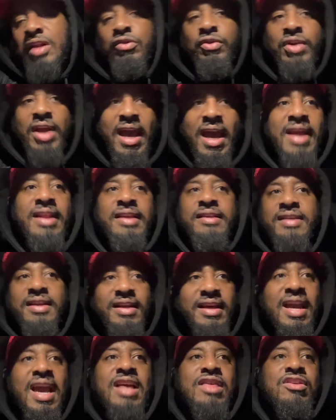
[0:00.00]
do the editing
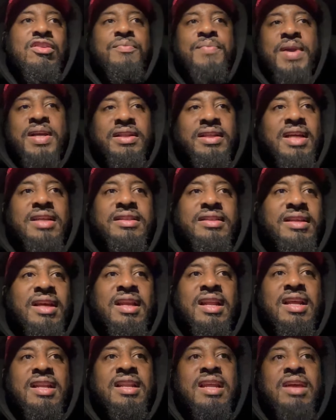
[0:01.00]
catch up as I
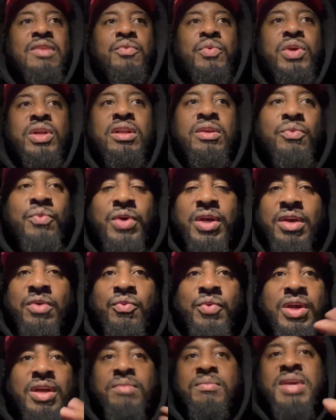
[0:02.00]
said and then we'll we will
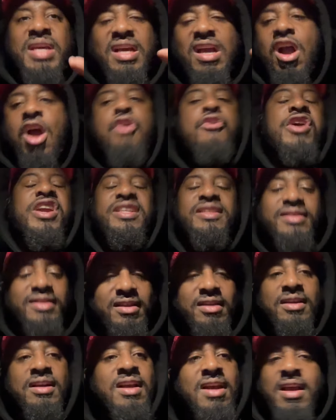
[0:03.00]
we'll be
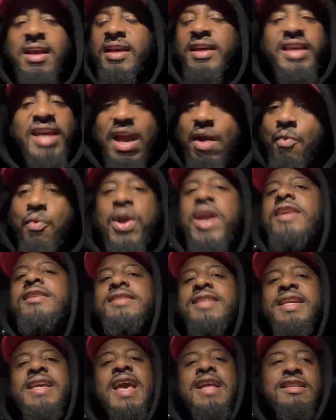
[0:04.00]
current can't wait
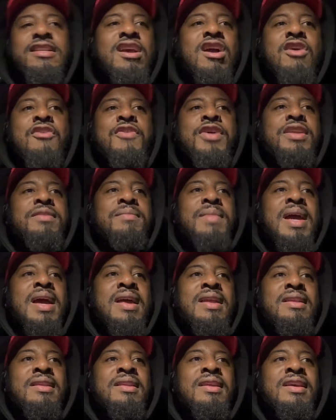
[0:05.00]
to get current,
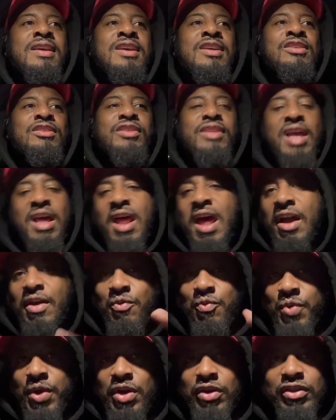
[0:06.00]
man. So that
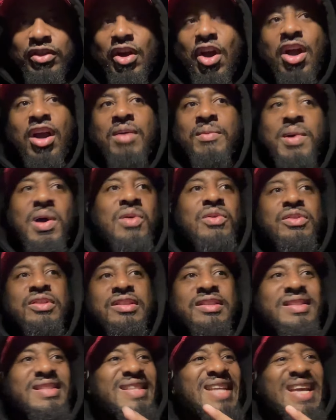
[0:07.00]
I, we could talk about
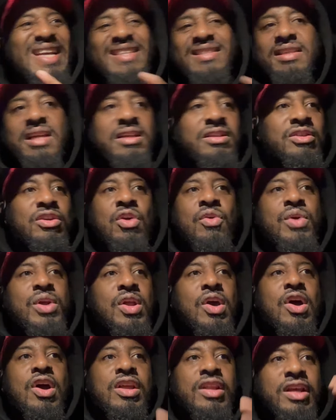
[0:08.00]
things that's going
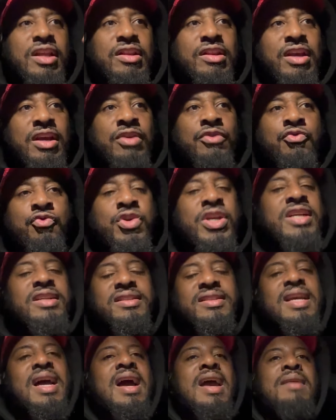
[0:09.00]
on in, in real
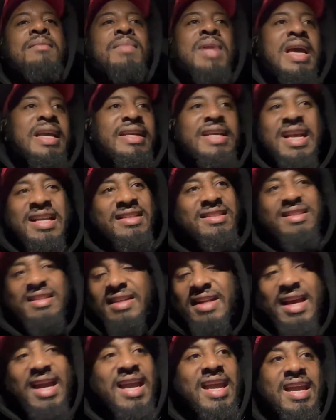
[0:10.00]
time, like
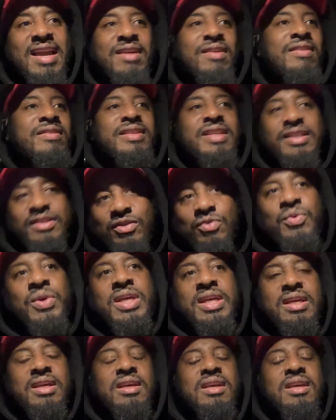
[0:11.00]
yesterday or this week.